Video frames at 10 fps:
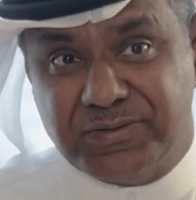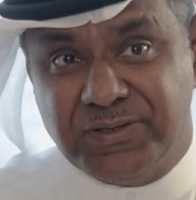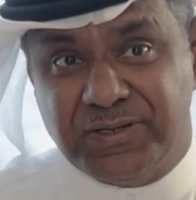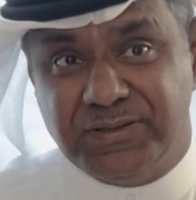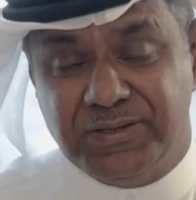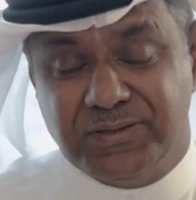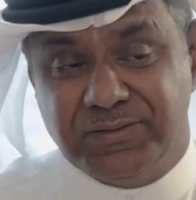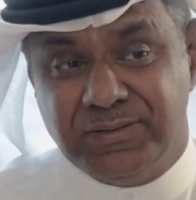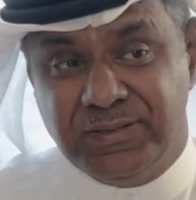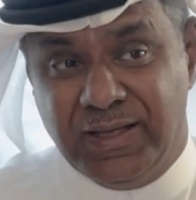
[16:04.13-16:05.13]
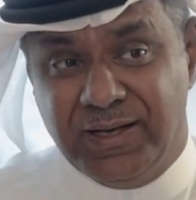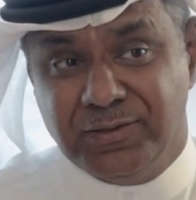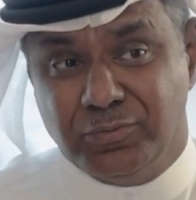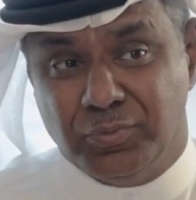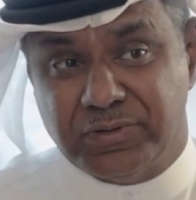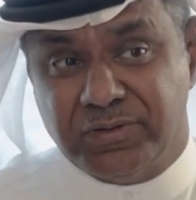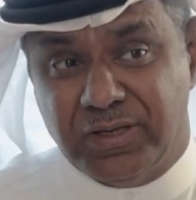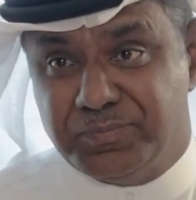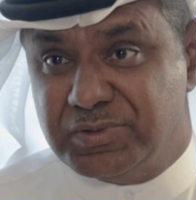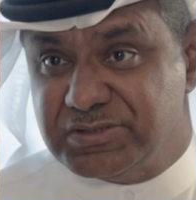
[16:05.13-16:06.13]
And I think that what
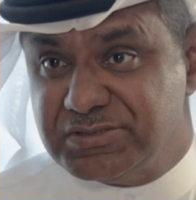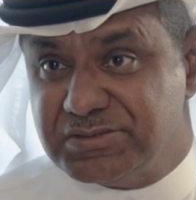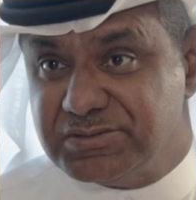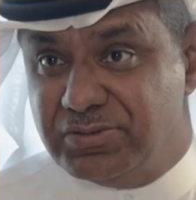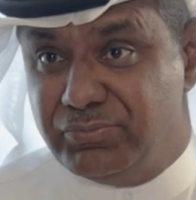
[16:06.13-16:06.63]
kept us